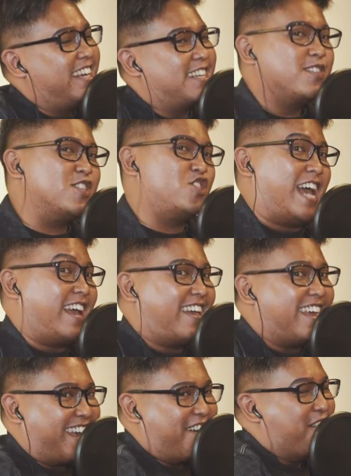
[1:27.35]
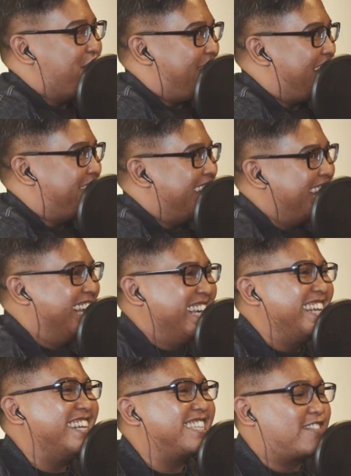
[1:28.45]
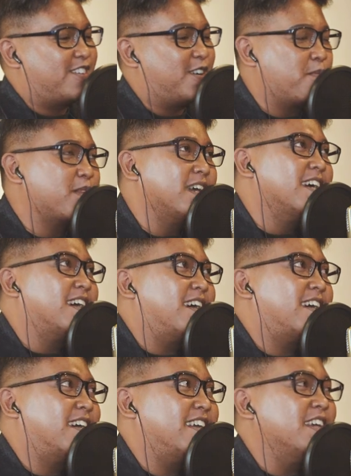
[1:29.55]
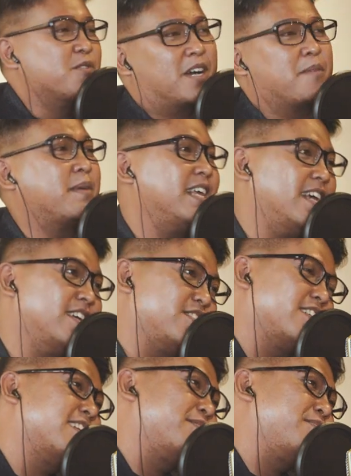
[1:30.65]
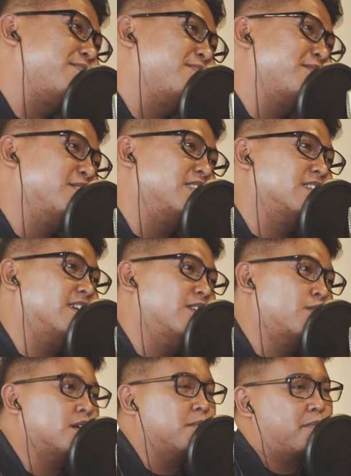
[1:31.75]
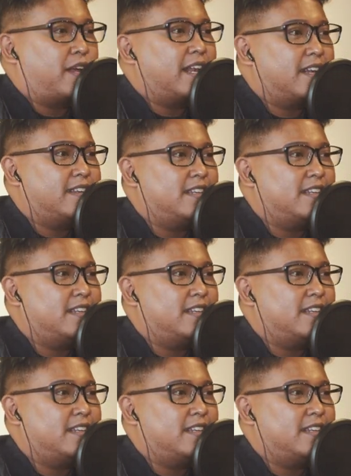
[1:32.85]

Yeah, so this jacket that I'm wearing is from uh, In Good Company Asia, which is a local brand.